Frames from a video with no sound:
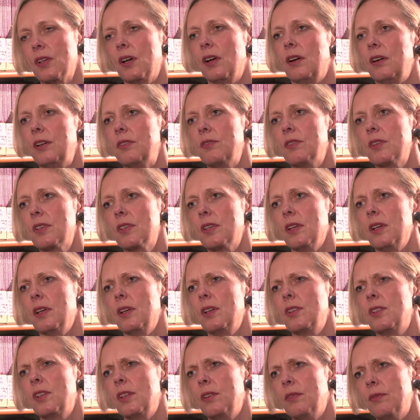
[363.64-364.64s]
are in
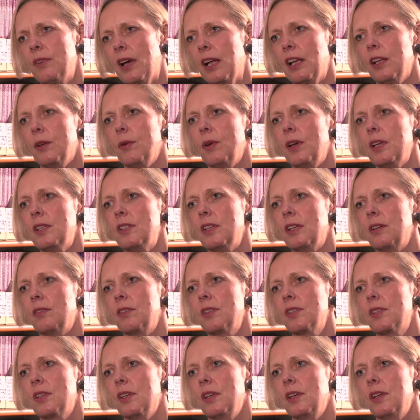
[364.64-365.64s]
research and evaluating
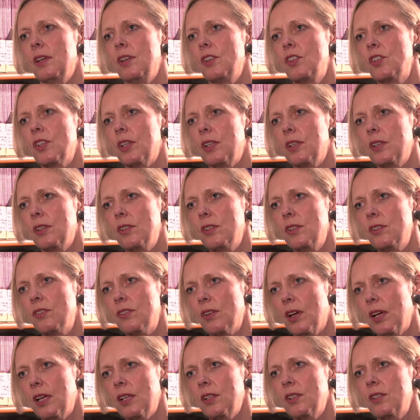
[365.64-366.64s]
research and
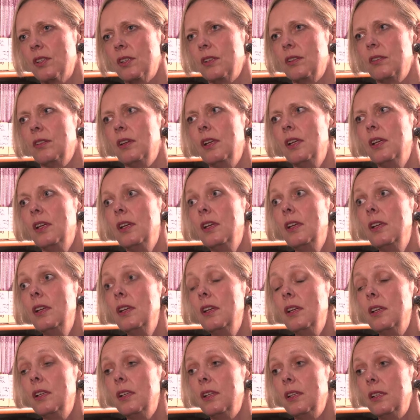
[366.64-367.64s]
trying to
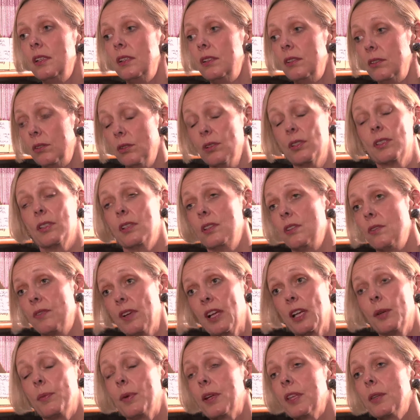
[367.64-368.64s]
also
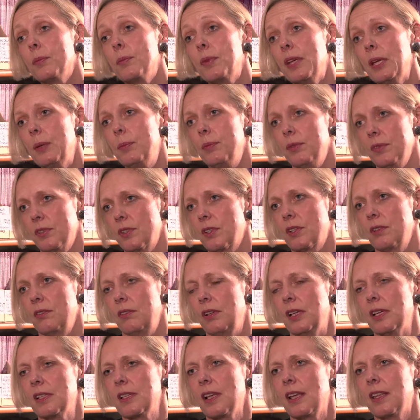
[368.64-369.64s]
develop other people's
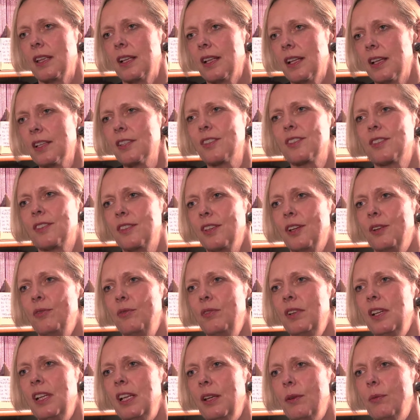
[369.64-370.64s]
careers. I think that's a
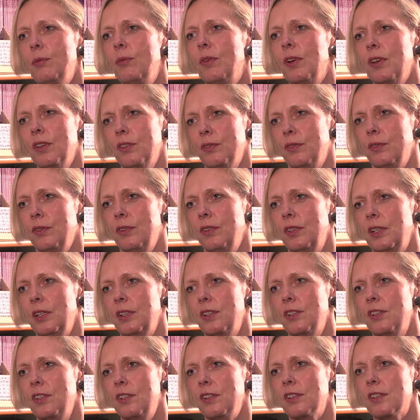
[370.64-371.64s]
really wonderful thing
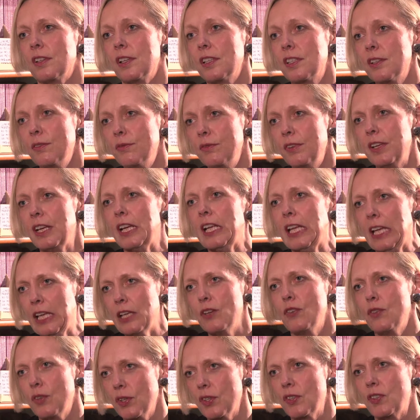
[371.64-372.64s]
to do. So it's a really
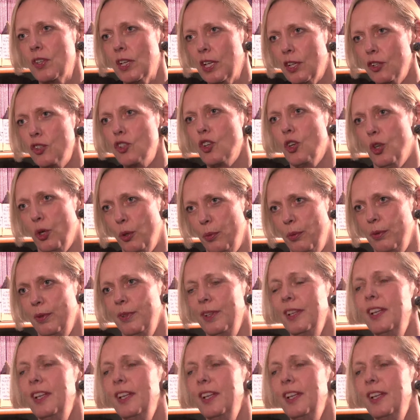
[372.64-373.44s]
interesting job.